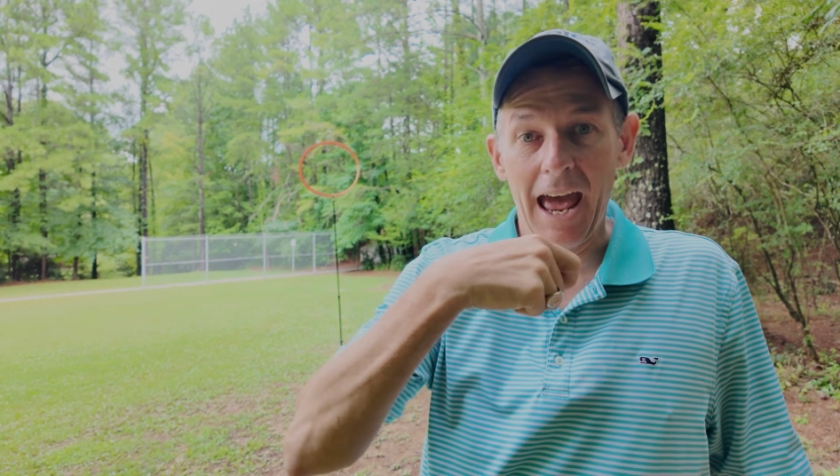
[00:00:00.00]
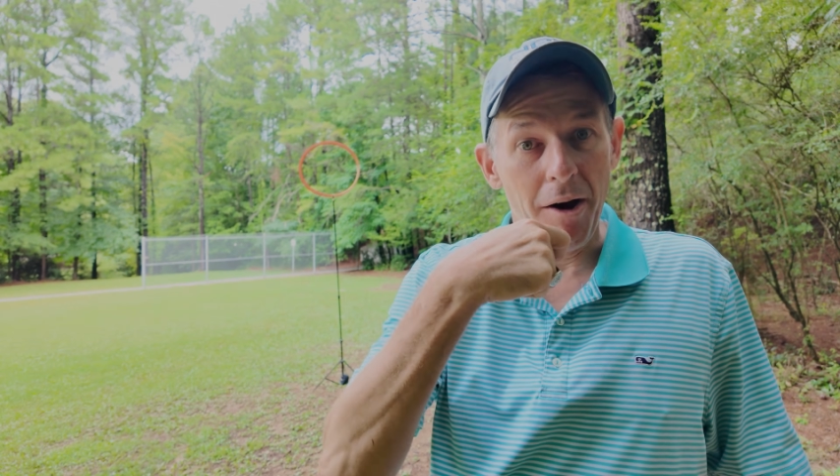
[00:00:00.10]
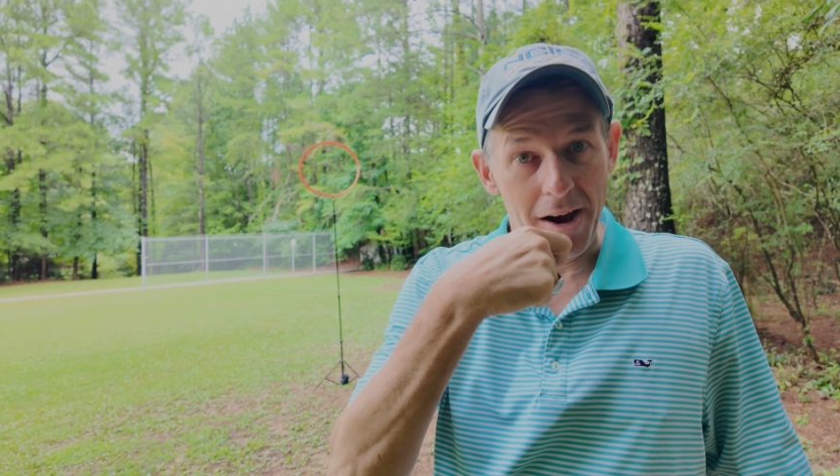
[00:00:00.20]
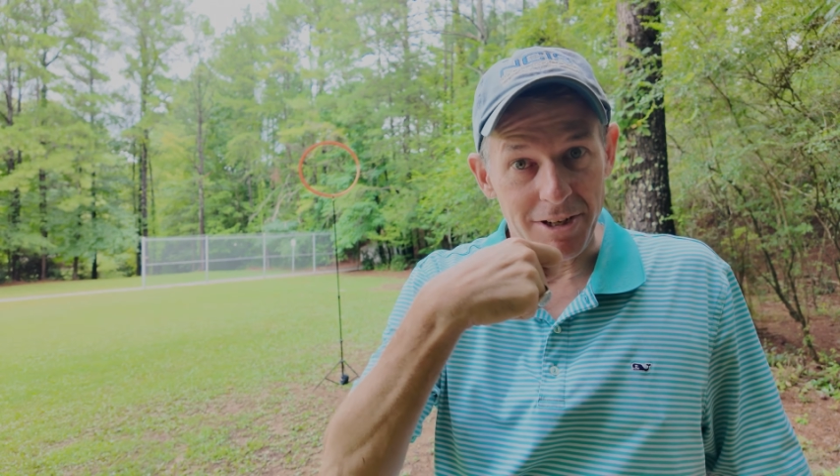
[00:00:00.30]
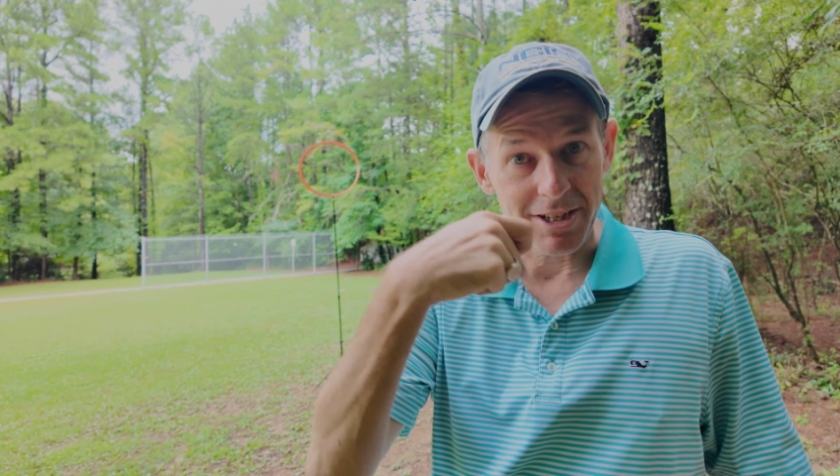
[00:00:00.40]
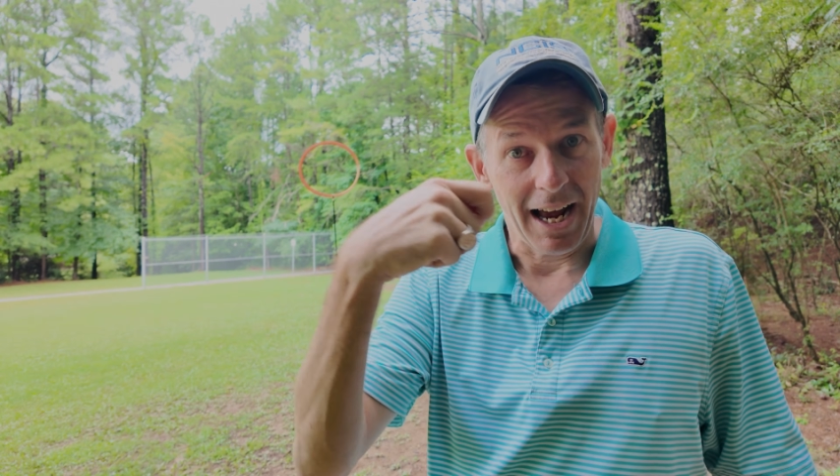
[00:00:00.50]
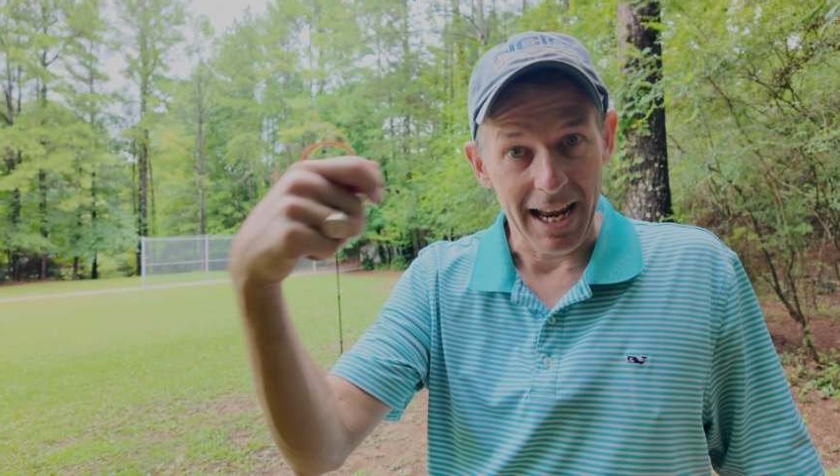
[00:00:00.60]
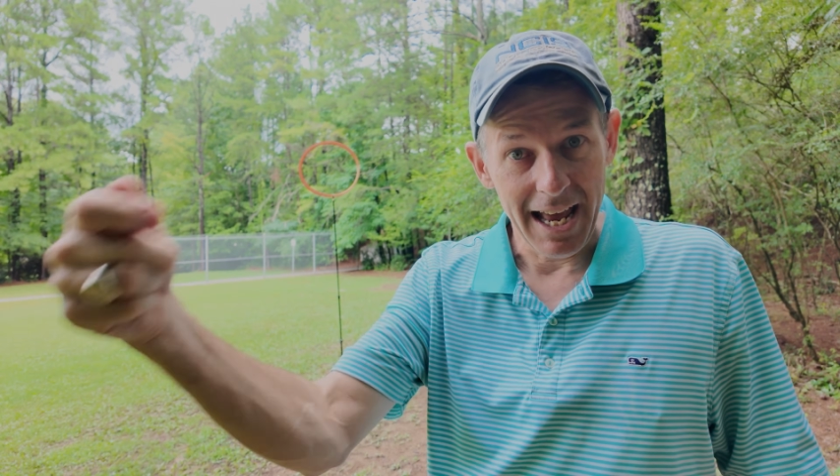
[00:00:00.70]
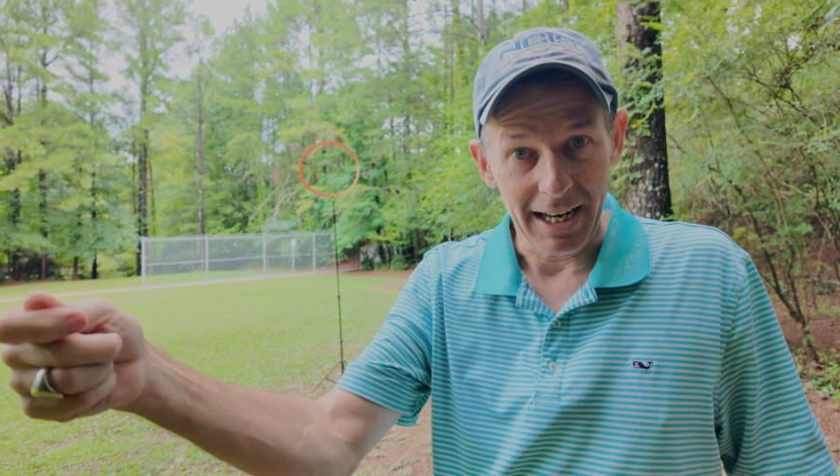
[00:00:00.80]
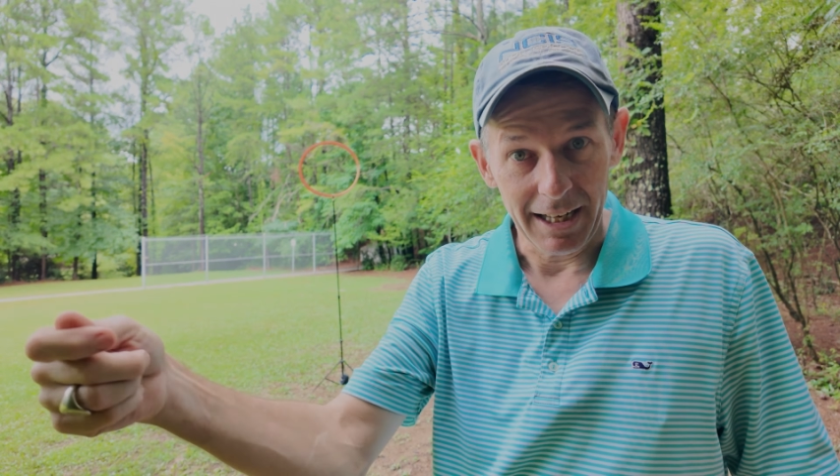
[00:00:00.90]
now I've just got to
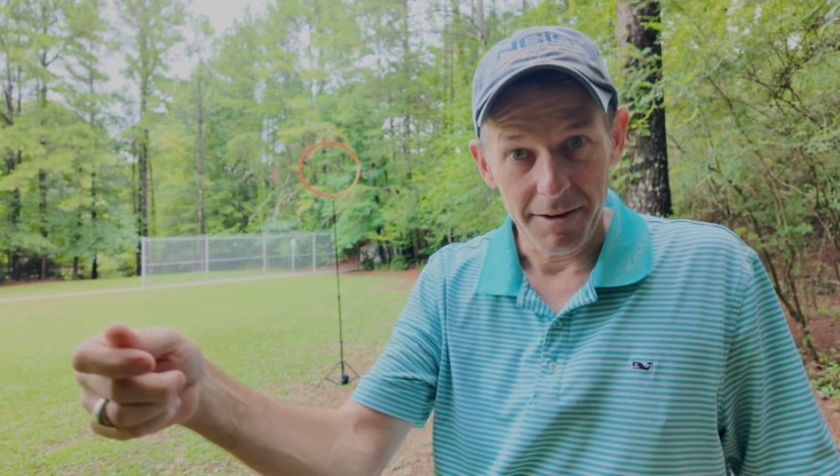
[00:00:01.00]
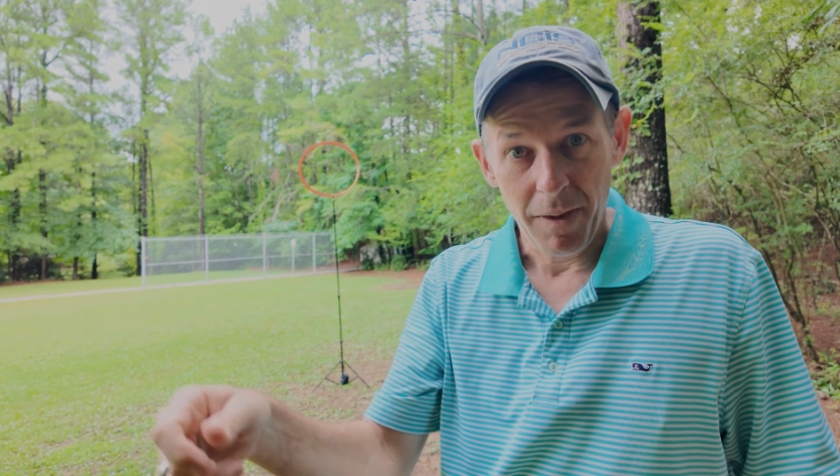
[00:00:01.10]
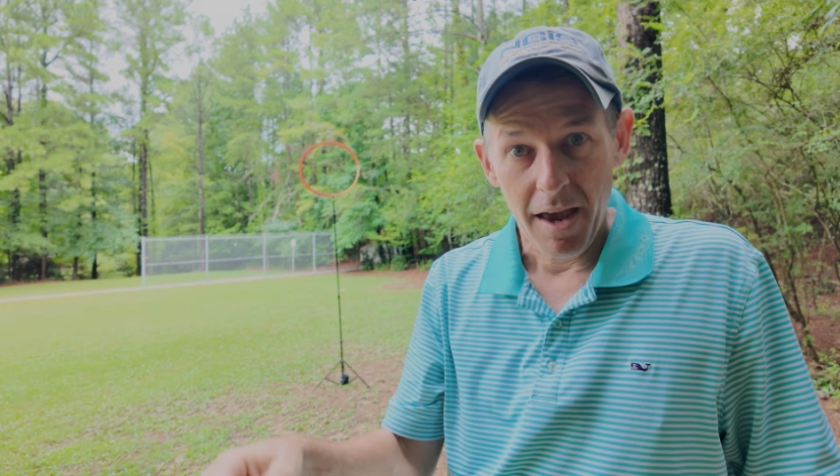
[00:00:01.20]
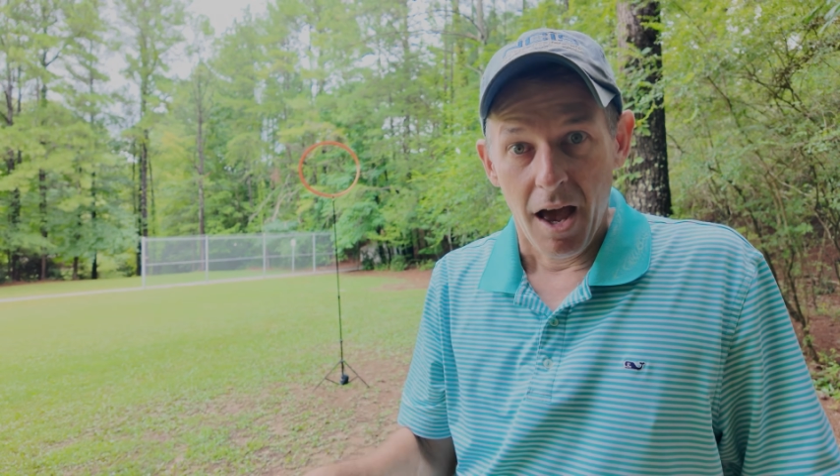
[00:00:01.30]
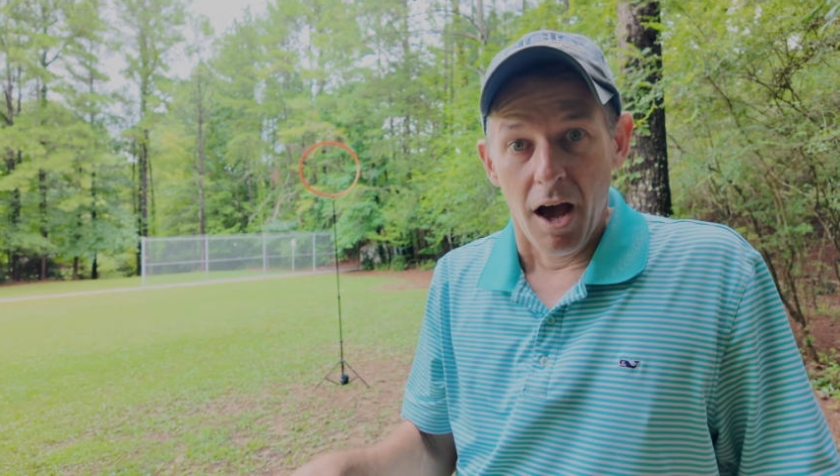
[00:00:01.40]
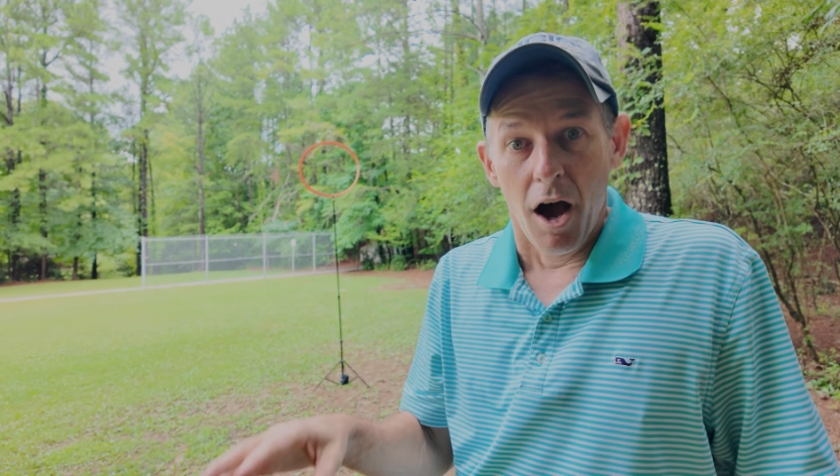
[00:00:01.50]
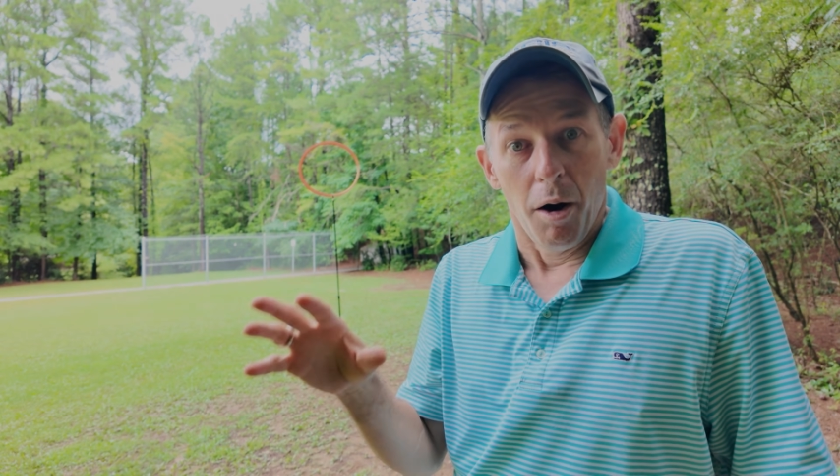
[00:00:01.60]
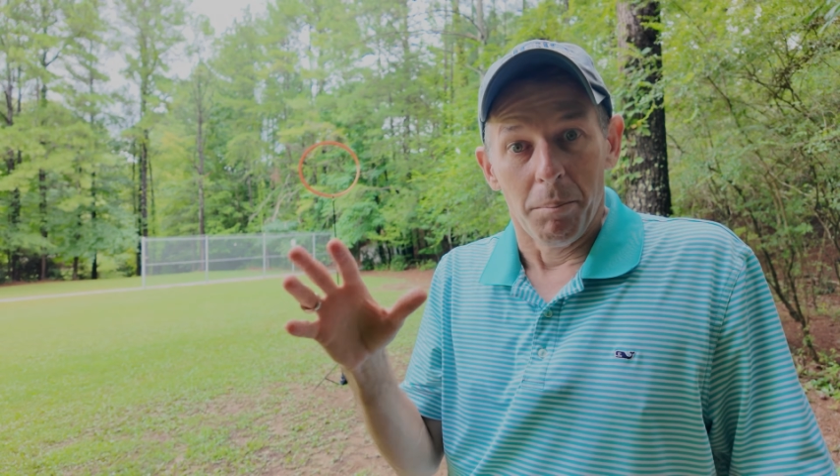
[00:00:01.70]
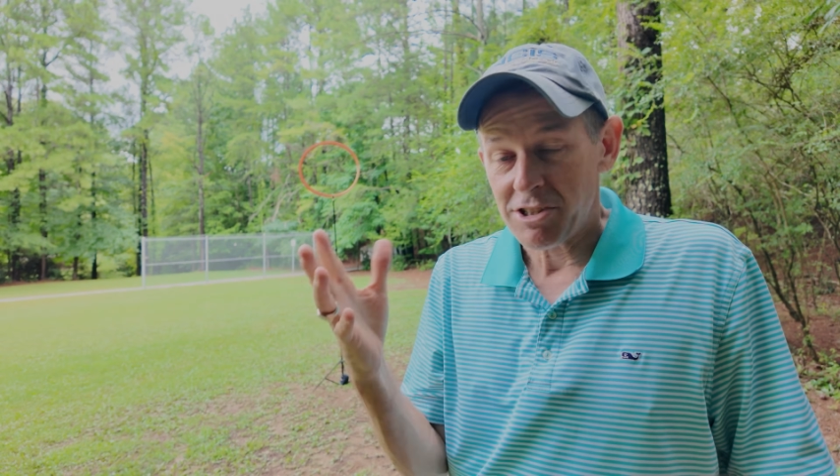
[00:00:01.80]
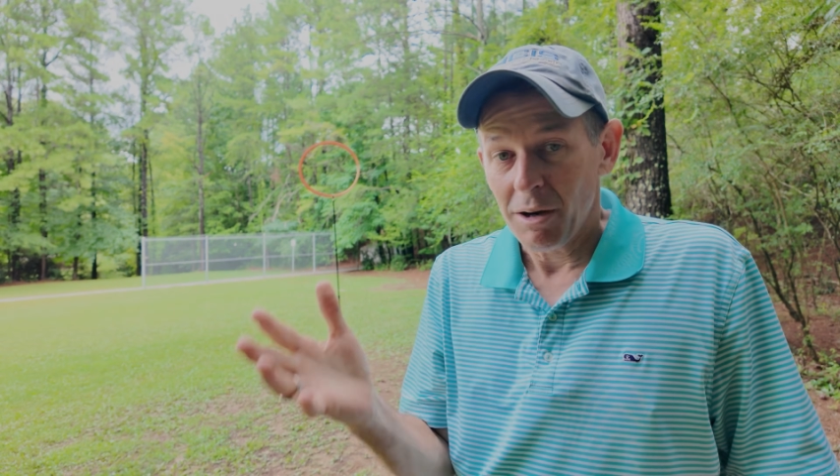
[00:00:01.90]
hit it.
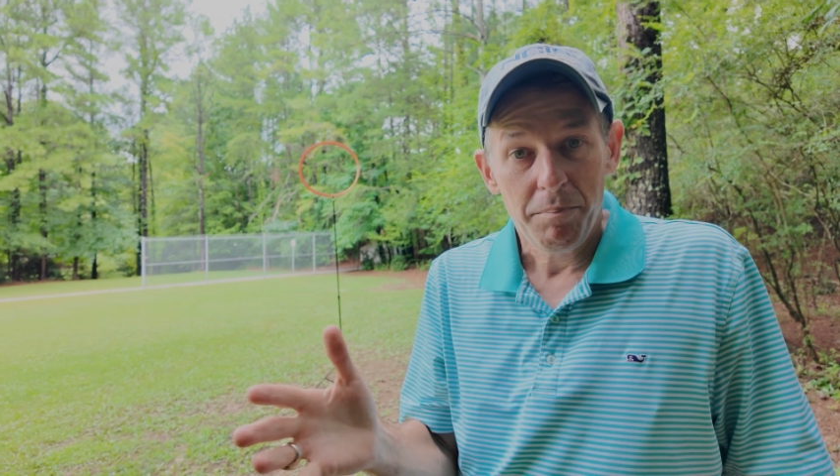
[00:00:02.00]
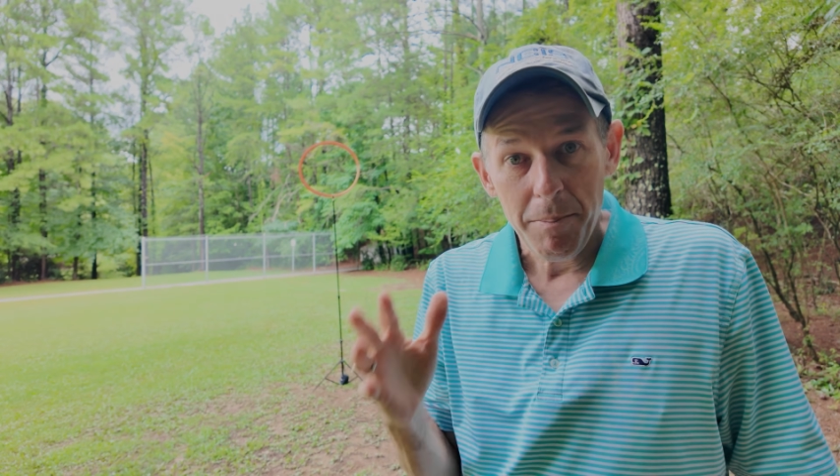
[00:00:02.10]
But some